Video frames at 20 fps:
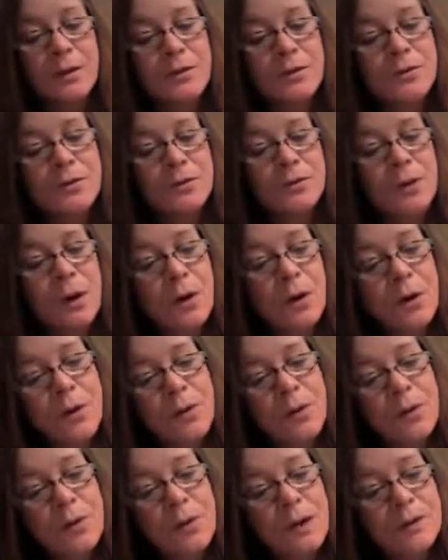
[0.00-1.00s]

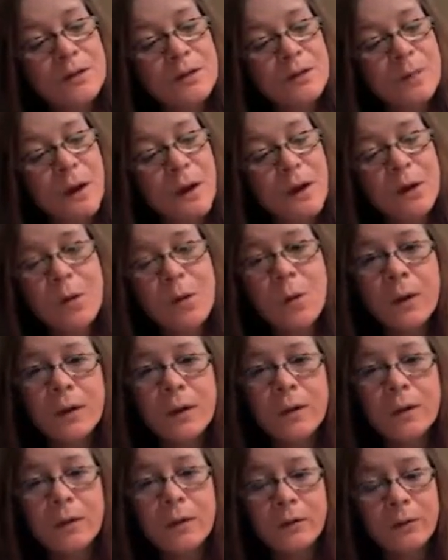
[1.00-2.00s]
So that's my quick
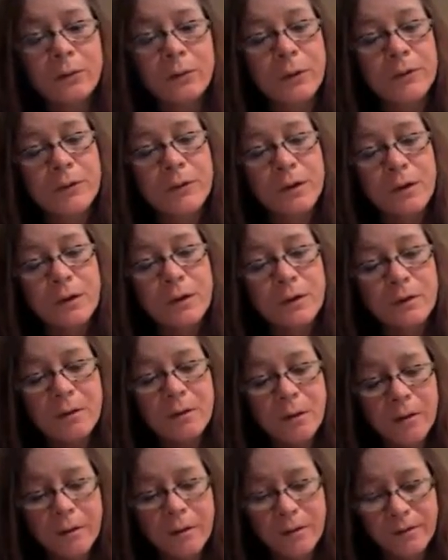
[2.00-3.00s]
little review
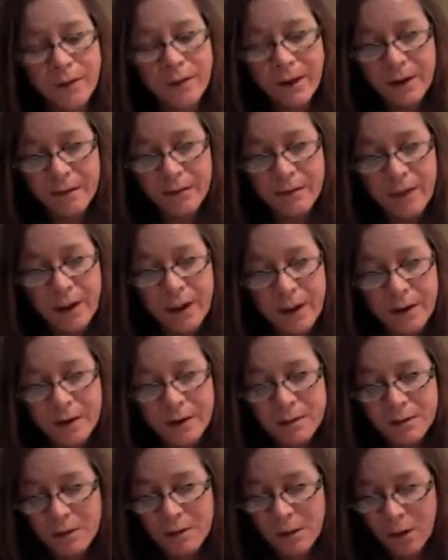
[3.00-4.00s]
on the VapeMate,